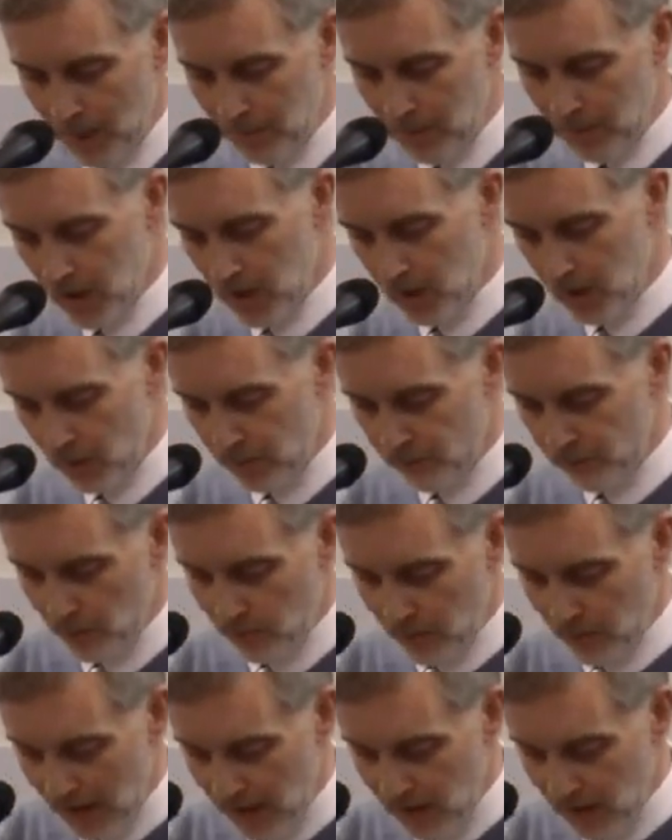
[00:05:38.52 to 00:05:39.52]
a baptism of
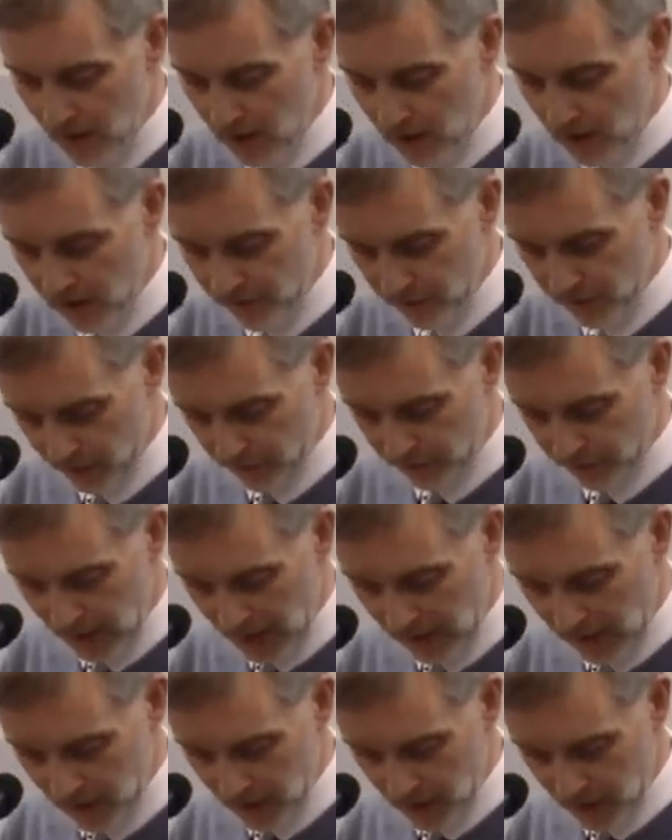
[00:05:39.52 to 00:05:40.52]
repentance for the
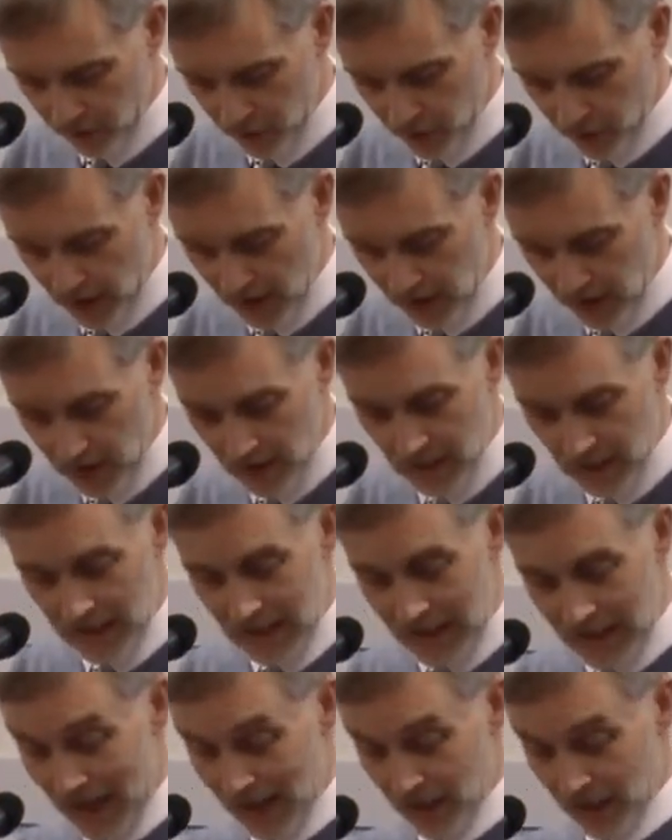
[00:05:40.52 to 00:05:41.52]
forgiveness of sins.
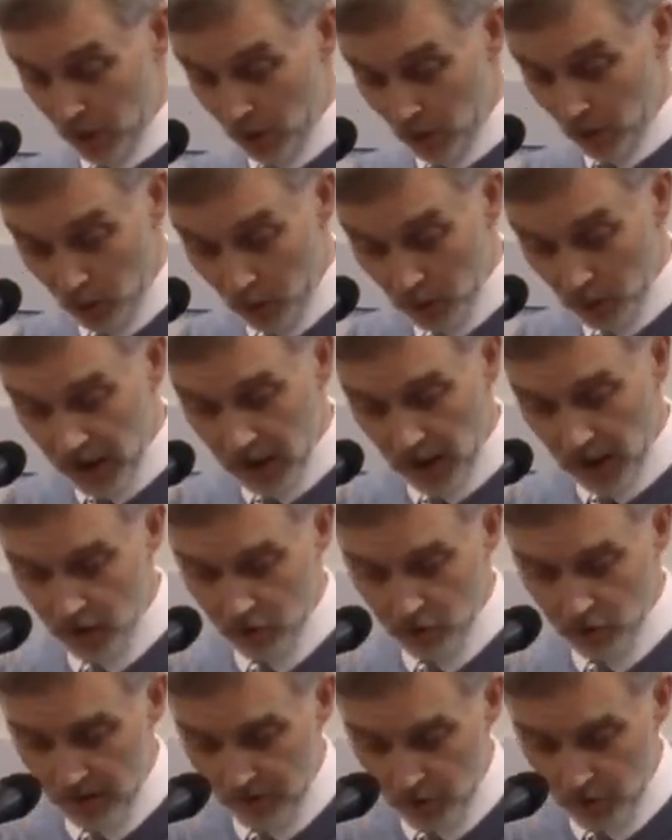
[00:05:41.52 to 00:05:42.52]
And all the
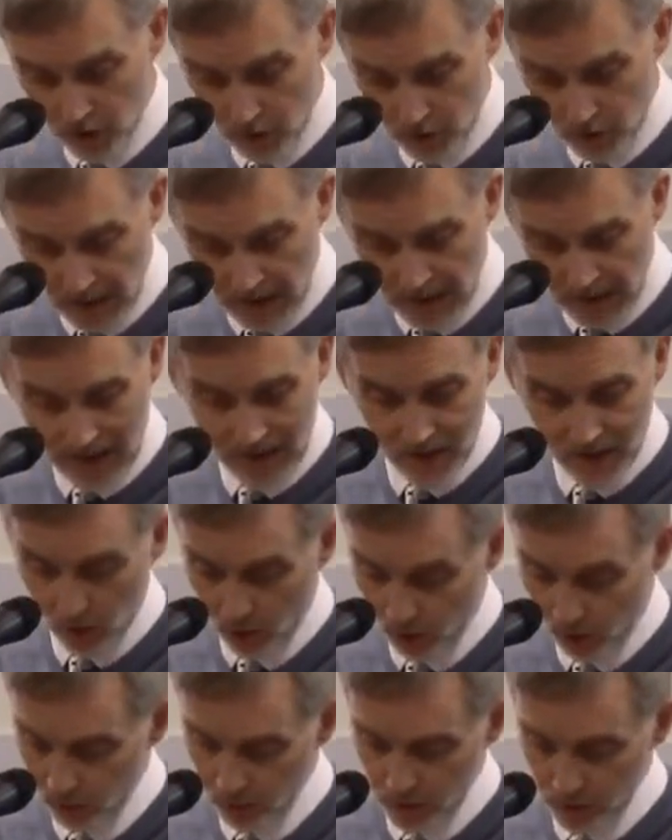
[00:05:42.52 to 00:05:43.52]
country of Judea and
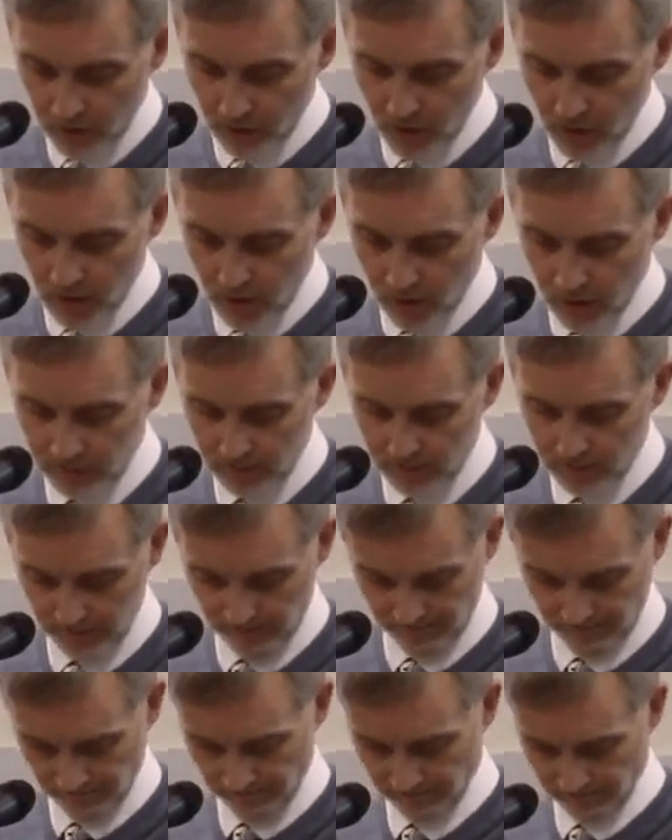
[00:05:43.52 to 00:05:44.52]
all Jerusalem
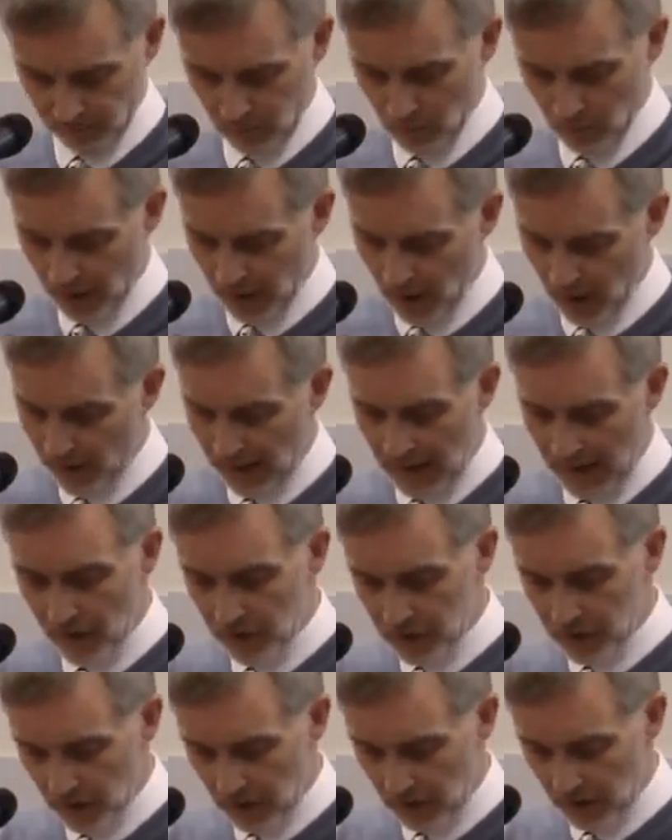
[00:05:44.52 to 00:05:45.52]
were going
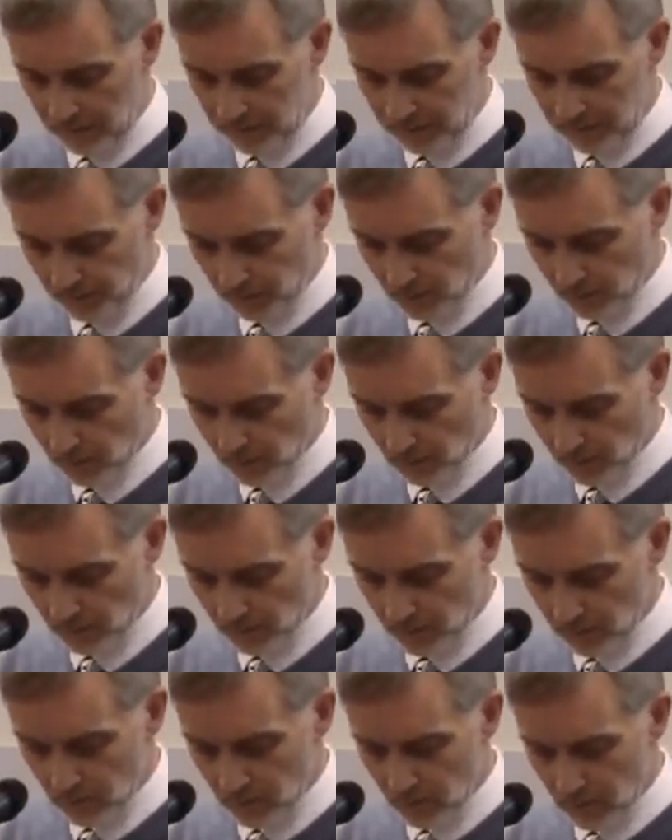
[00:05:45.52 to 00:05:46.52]
out to him
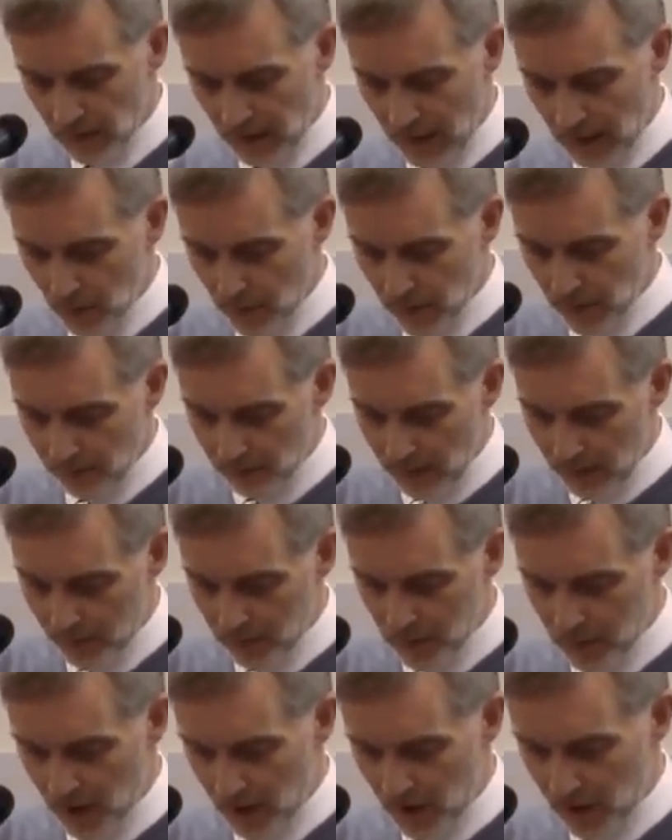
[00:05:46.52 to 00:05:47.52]
and were being
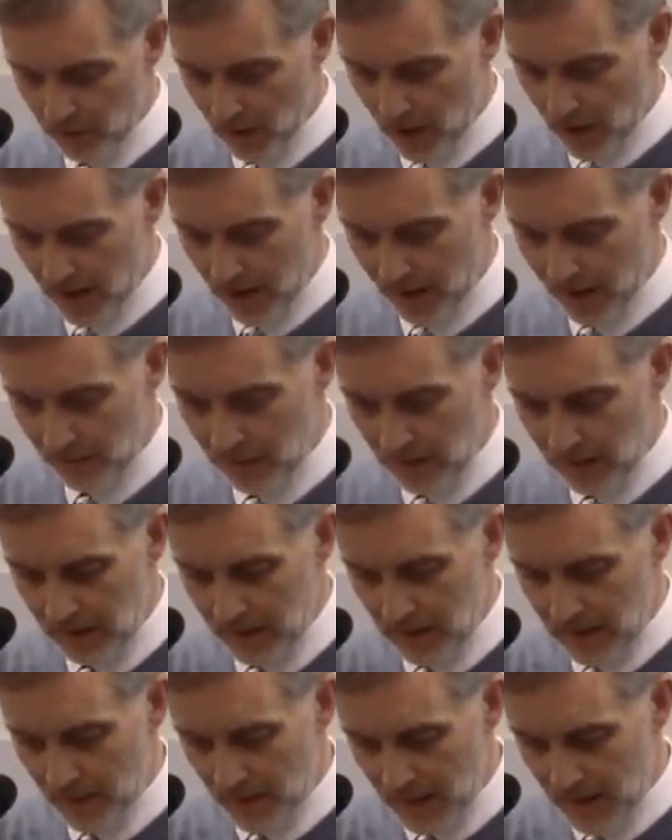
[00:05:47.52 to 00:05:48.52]
baptized by him
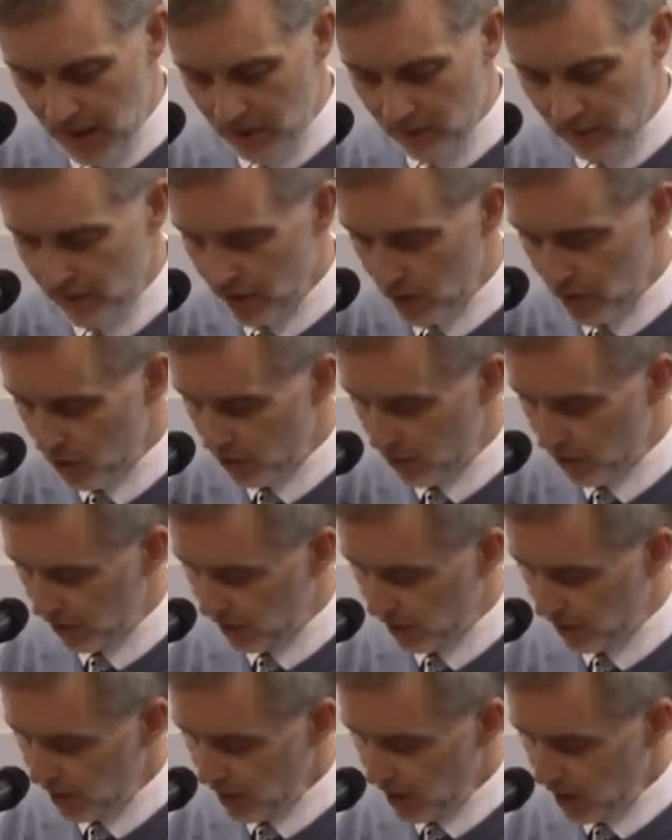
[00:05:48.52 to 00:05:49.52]
in the river
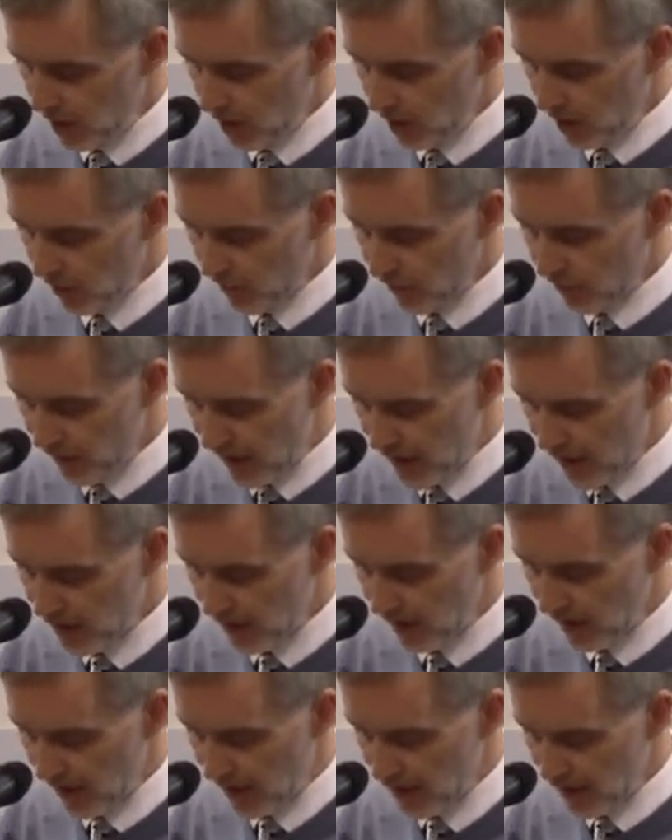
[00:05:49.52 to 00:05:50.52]
Jordan,
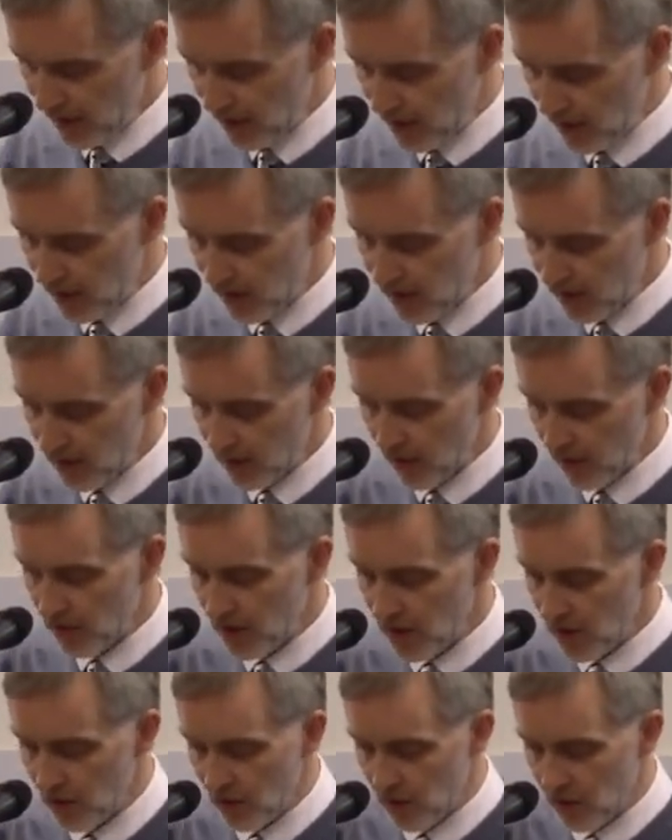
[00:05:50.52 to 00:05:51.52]
confessing their sins. So
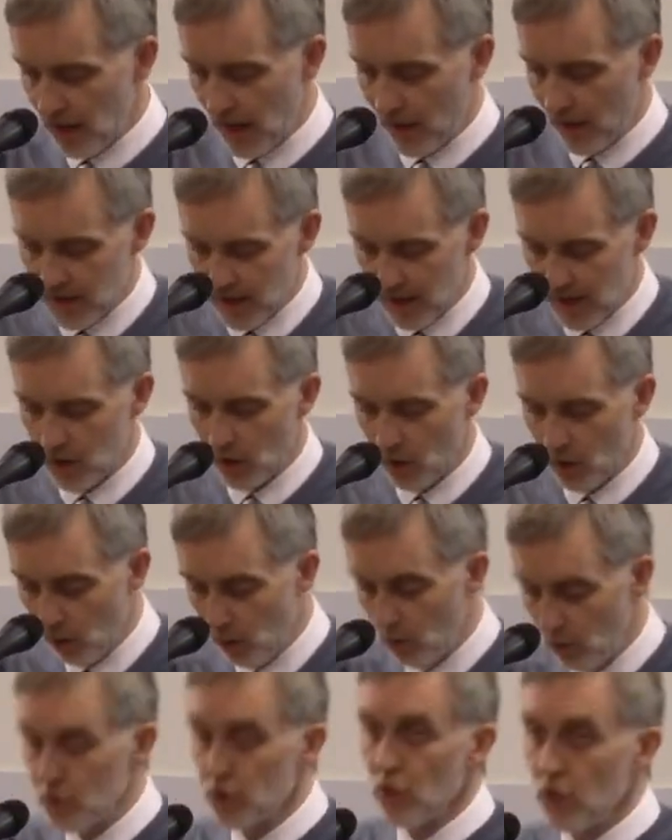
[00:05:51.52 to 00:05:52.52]
see, do you see how it says
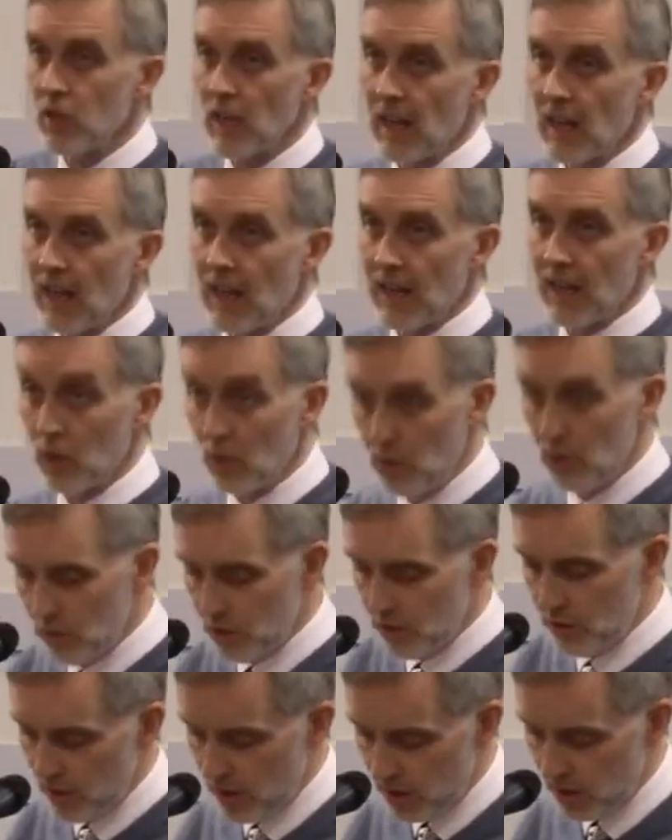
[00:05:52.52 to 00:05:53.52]
all Judea and
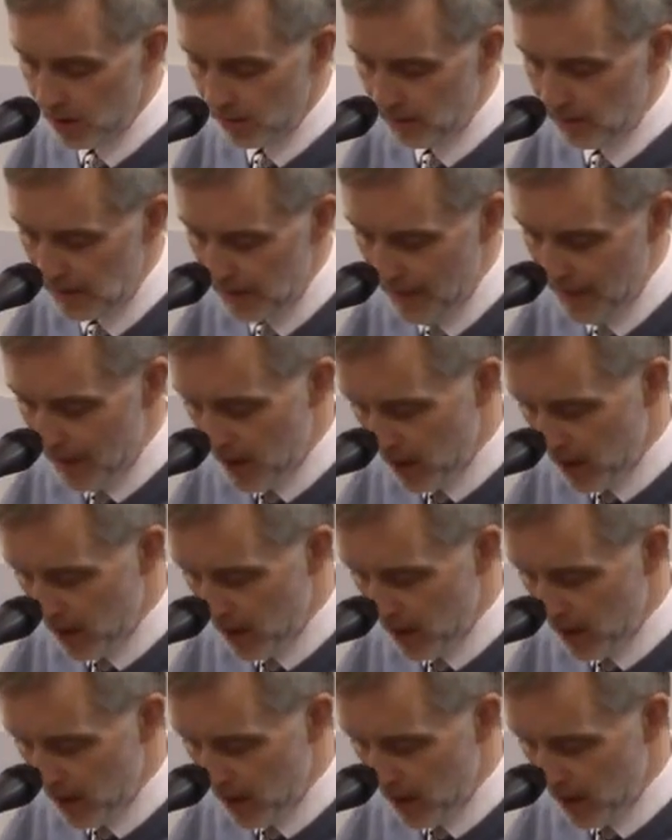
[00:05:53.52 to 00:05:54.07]
all Jerusalem